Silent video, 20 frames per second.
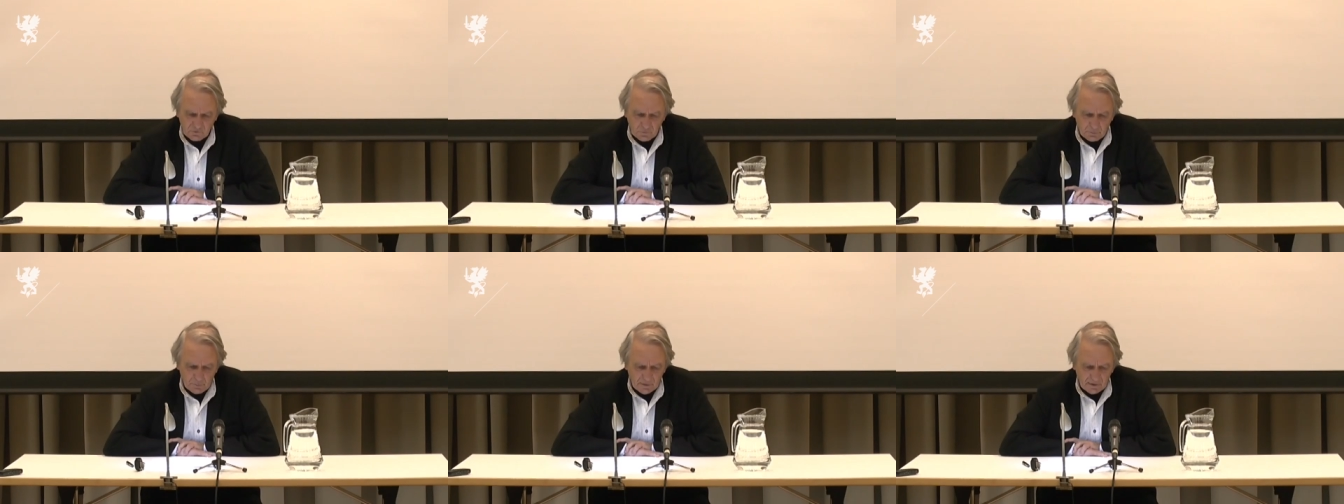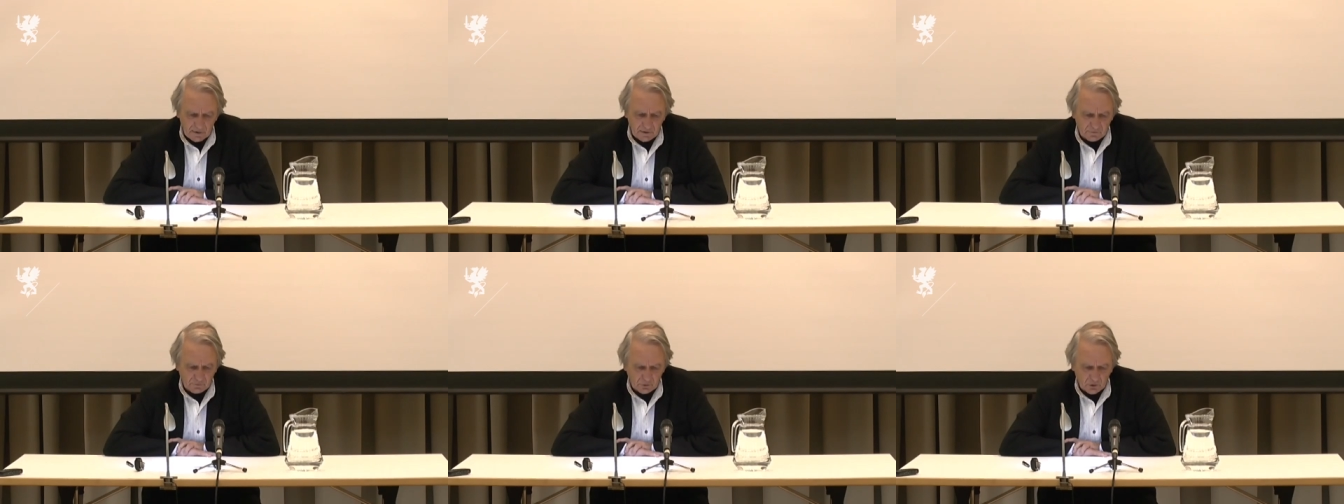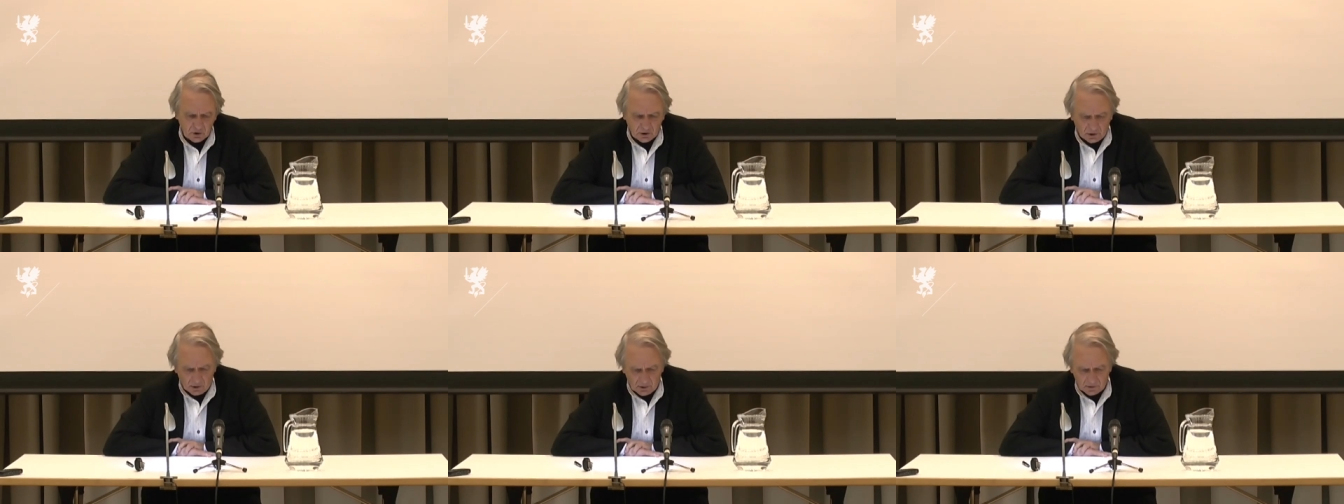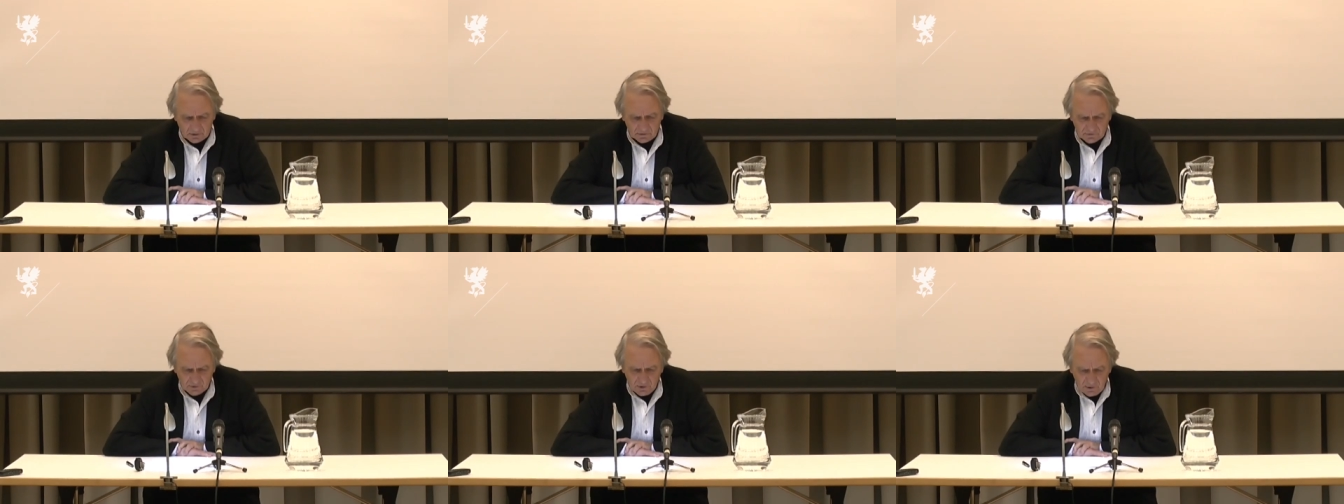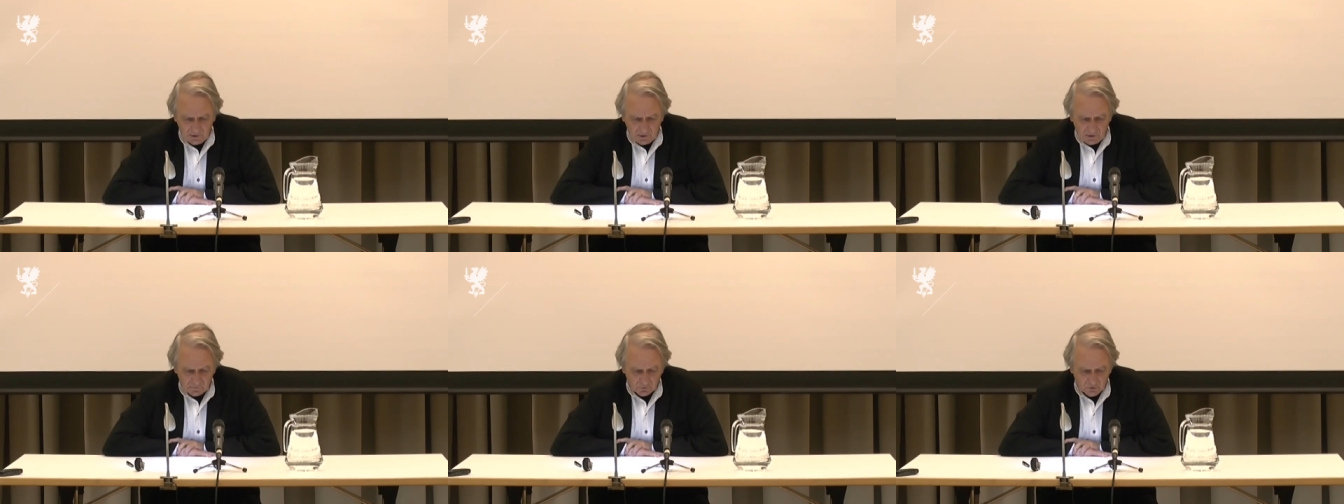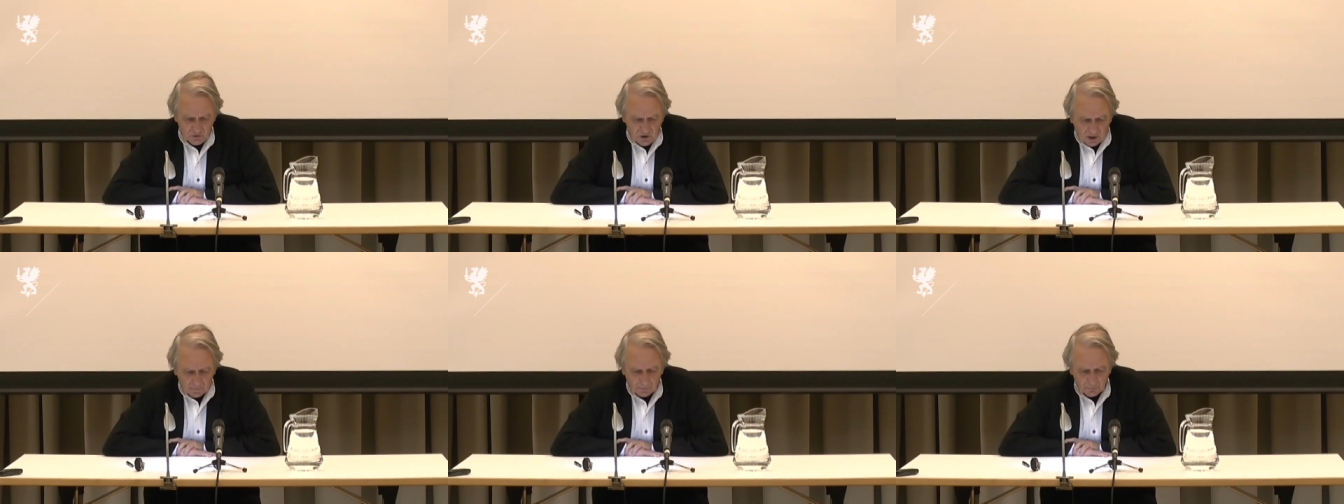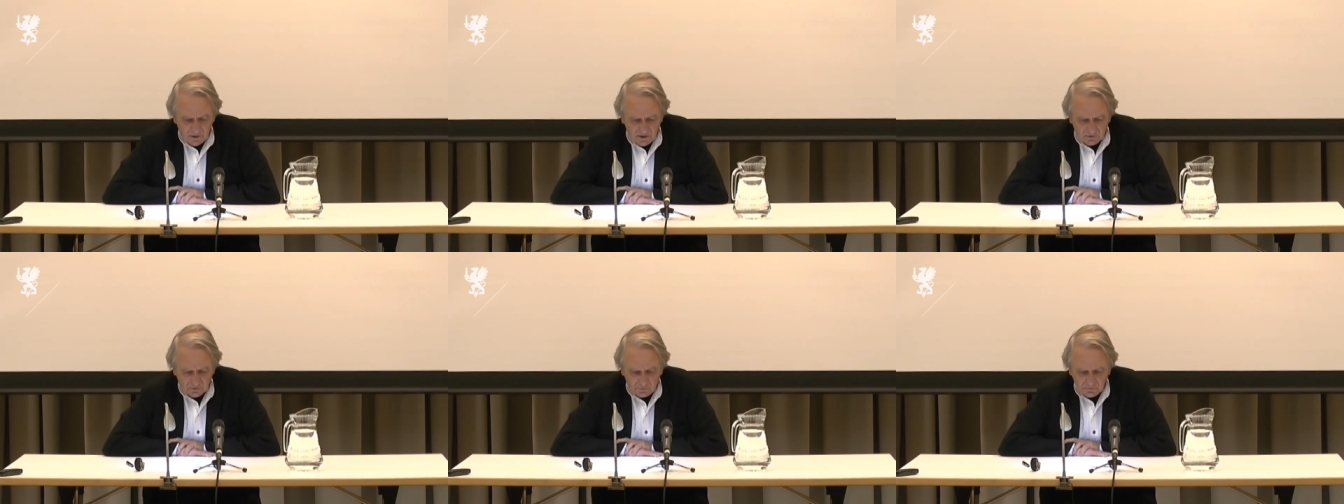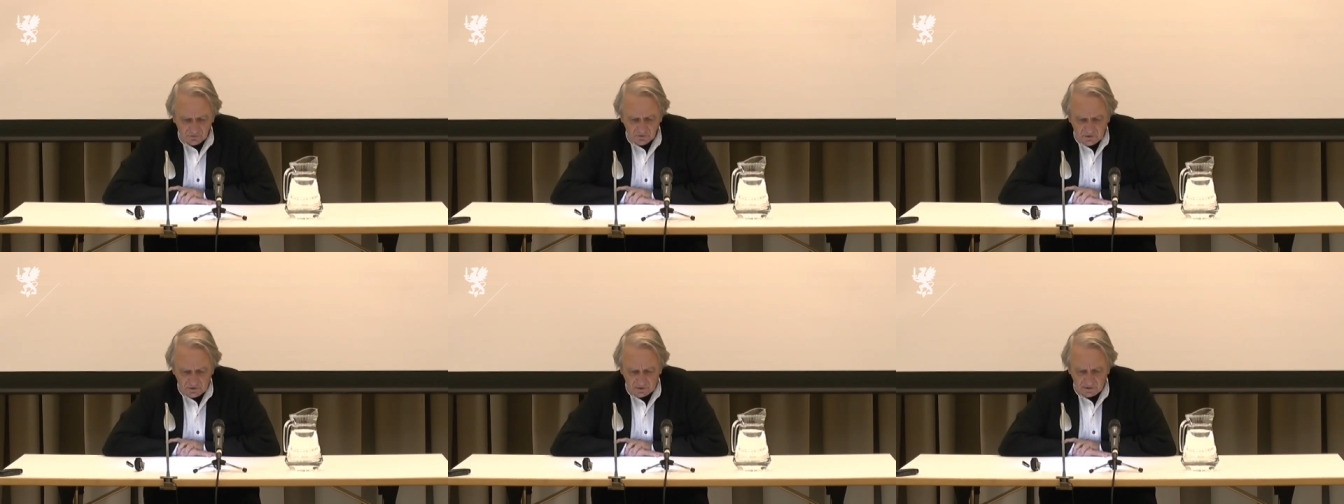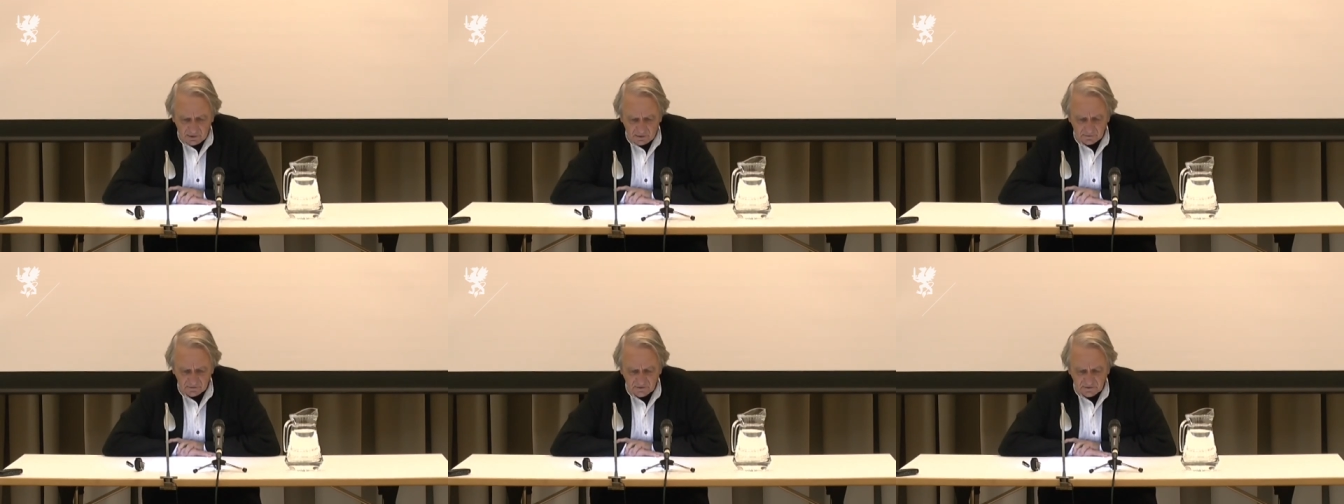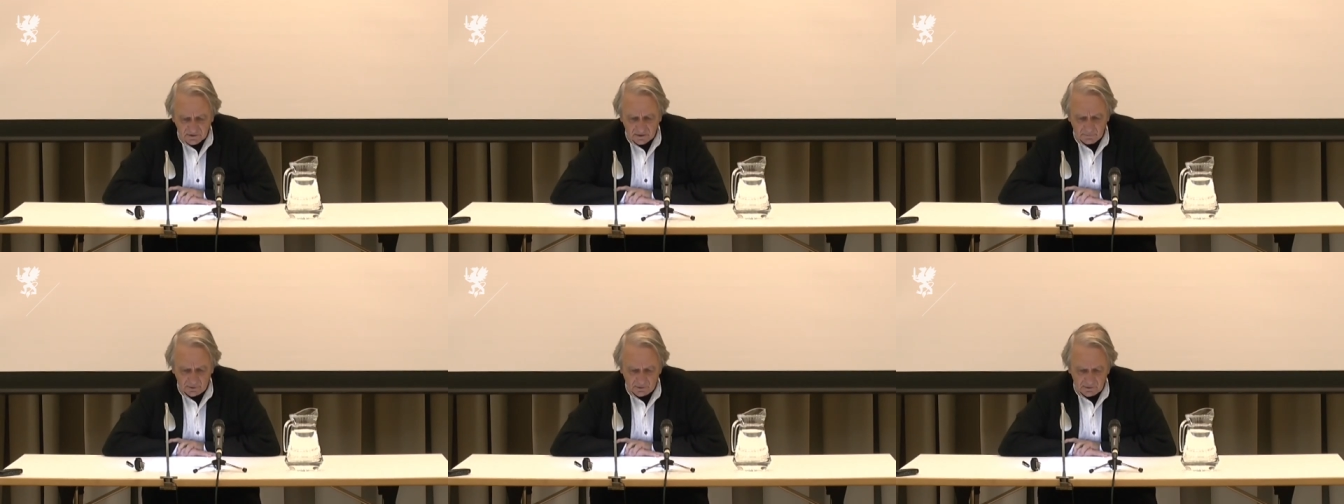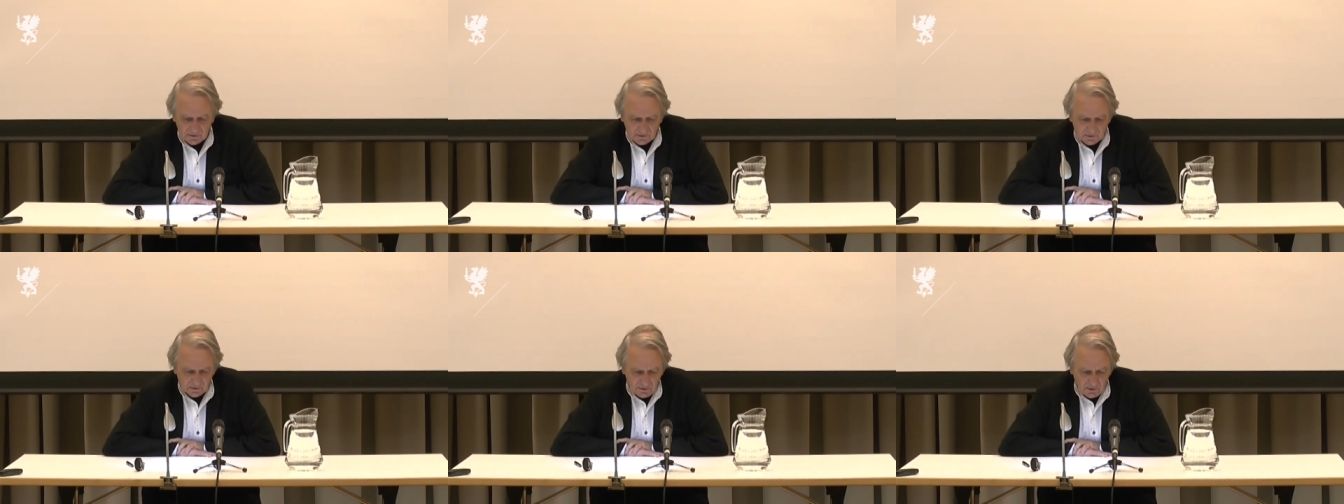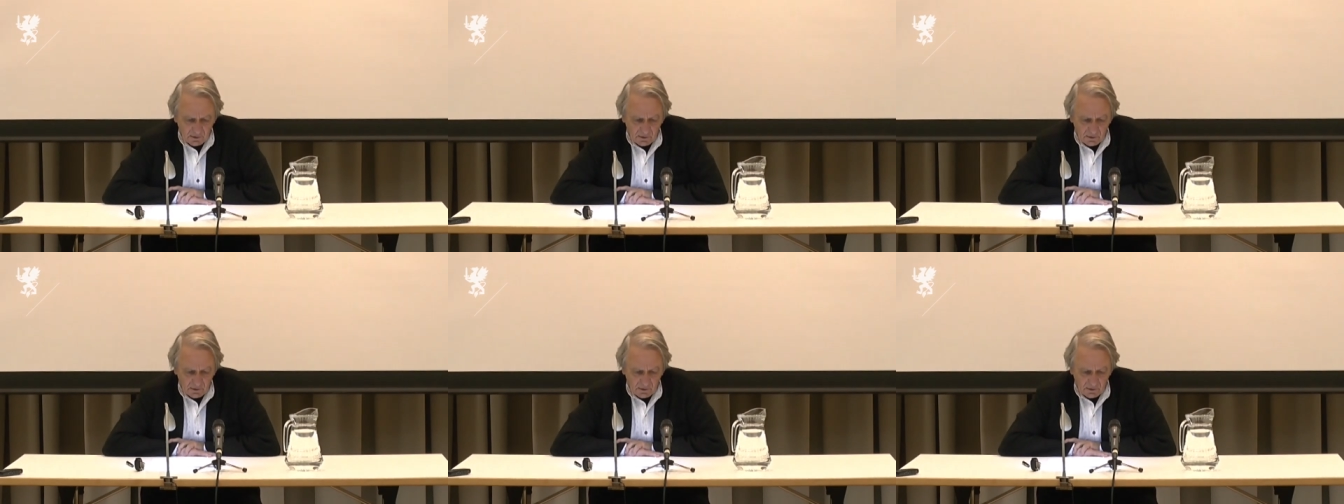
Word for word: speed of the cars, the sharpness of steel and cement,